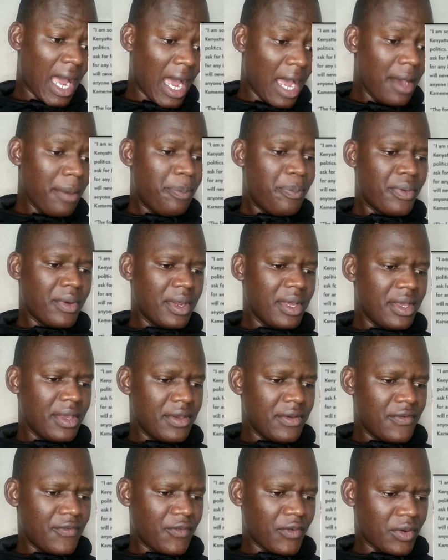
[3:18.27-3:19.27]
I
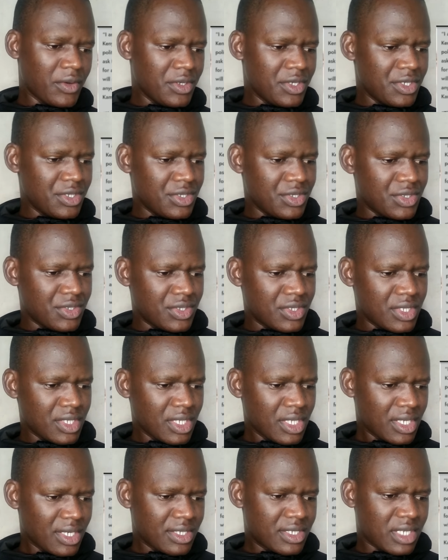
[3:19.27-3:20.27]
pray for his
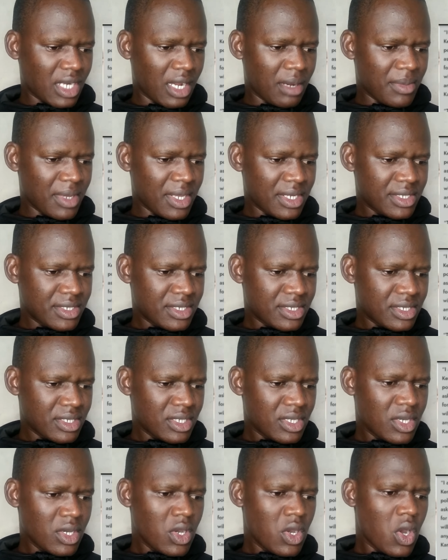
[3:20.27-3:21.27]
retirement.
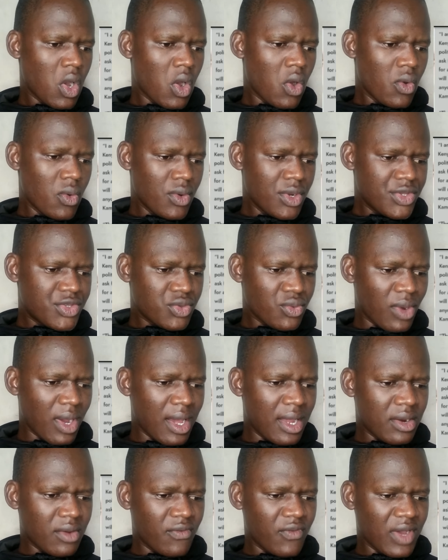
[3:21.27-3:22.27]
Uhuru is
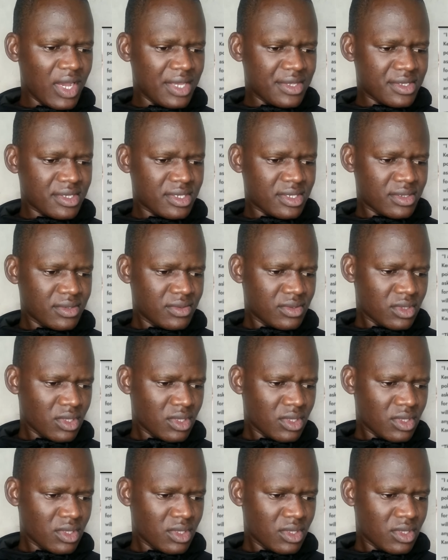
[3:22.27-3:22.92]
one of us.